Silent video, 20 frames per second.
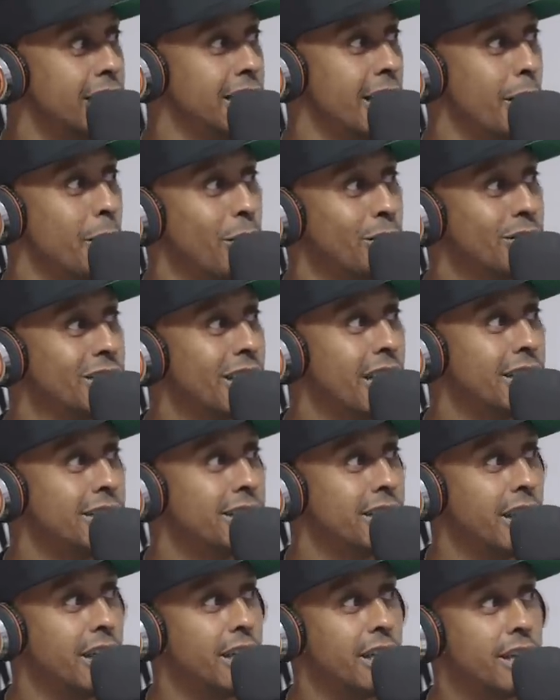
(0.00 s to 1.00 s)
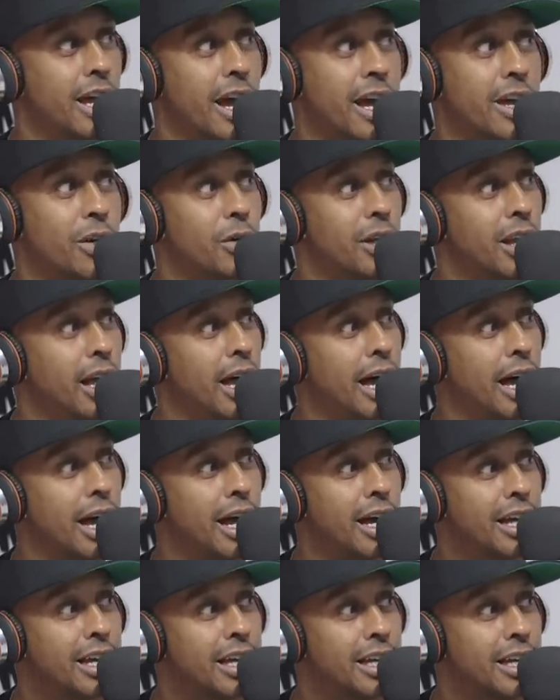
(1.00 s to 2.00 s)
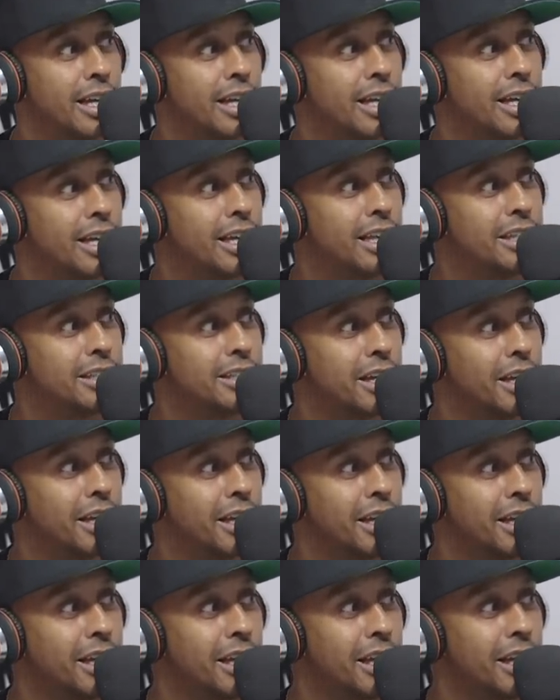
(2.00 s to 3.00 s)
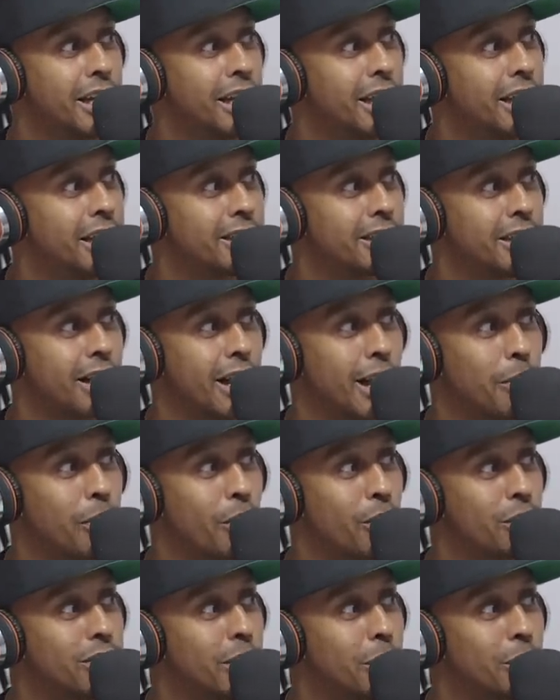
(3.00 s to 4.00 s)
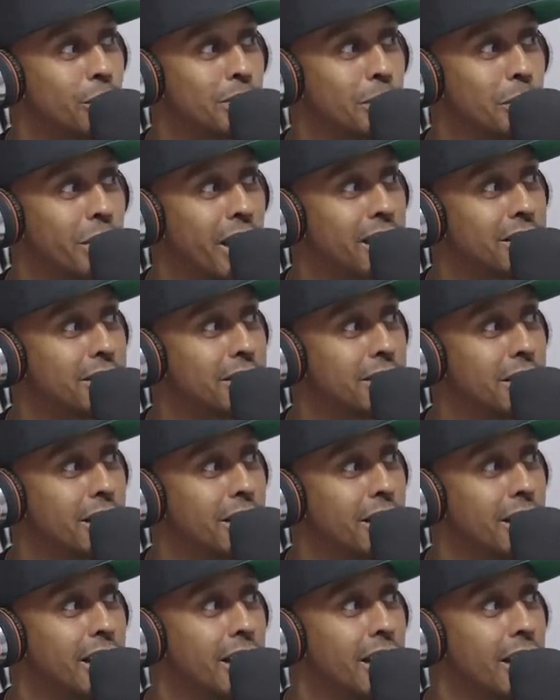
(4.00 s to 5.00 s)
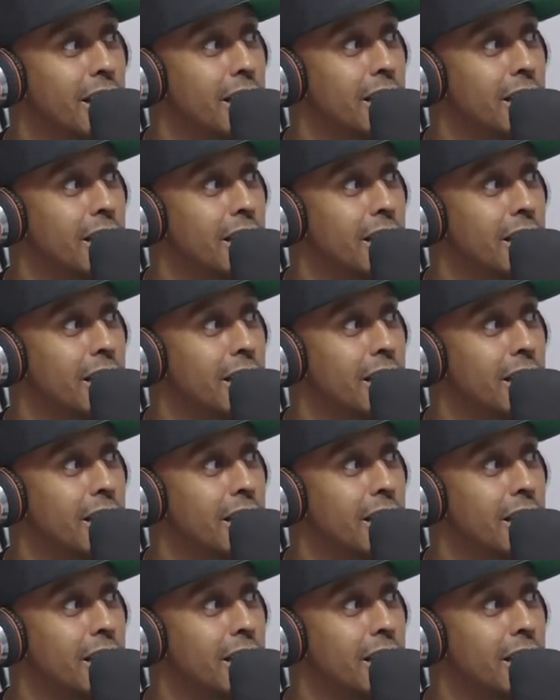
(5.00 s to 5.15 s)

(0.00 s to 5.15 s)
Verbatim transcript: Dumbo Slice said, "I ain't gonna lie." Death. He said, Death. he said I approached him on some gangster shit.